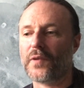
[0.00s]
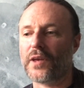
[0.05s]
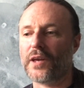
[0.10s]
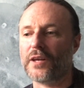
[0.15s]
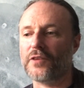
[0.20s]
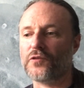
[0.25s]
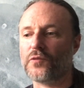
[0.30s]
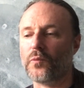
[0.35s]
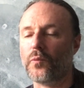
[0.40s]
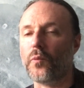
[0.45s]

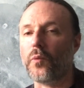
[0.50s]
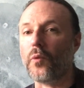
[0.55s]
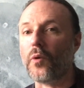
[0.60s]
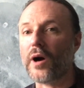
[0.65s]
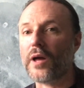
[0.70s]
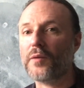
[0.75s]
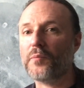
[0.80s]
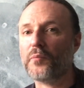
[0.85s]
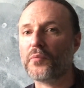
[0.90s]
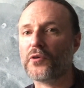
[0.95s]
it's
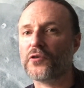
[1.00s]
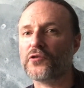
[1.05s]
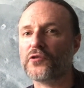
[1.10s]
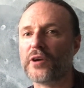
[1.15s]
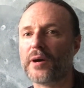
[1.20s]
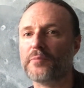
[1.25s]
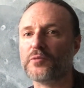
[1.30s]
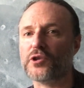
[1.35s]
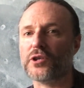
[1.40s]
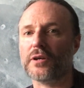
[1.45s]
one
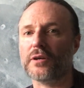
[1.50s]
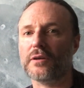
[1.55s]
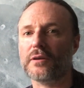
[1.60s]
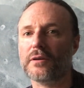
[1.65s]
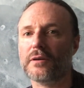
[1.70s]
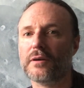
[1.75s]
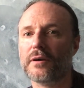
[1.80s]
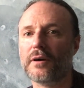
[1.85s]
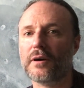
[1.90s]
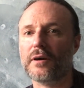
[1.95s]

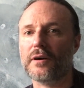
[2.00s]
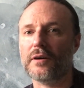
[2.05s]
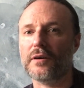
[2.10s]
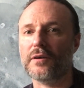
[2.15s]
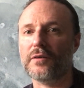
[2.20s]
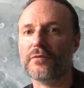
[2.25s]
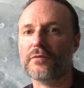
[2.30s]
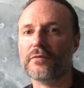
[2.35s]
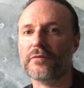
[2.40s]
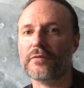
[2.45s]
perception
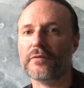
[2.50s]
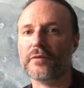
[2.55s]
of